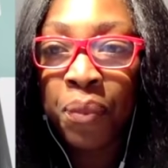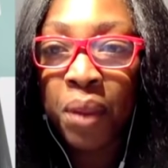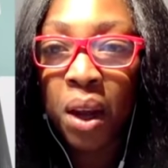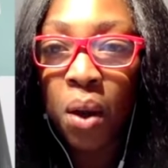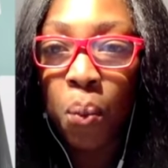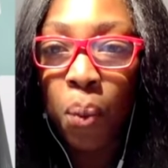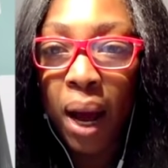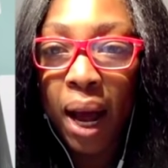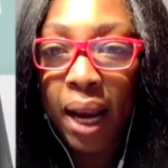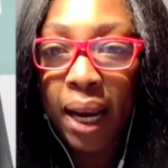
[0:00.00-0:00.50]
a
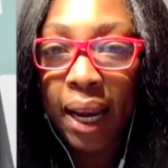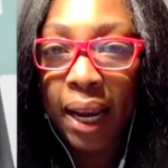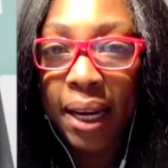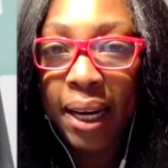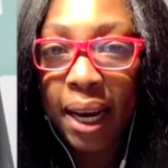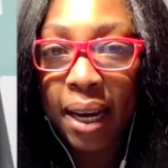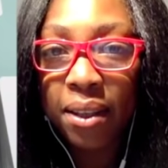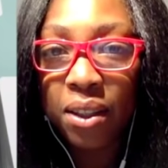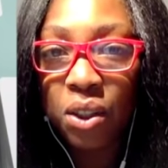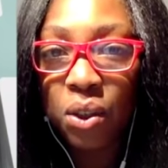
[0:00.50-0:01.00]
while and
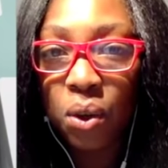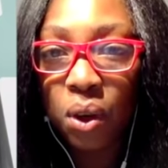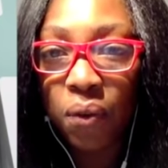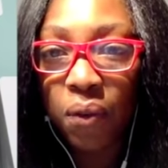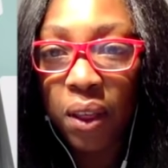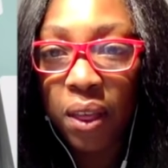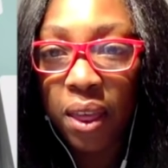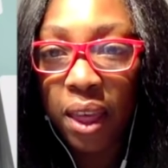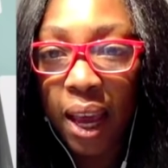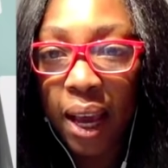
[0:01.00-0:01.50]
that sort of
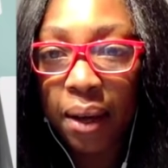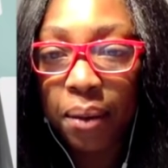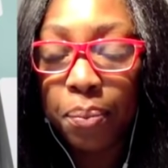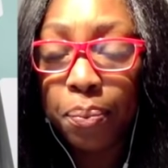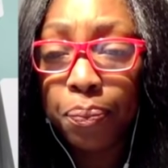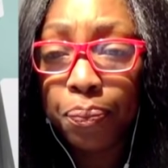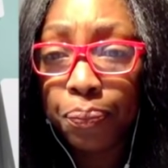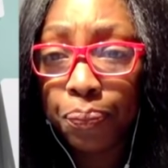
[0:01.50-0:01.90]
a thing,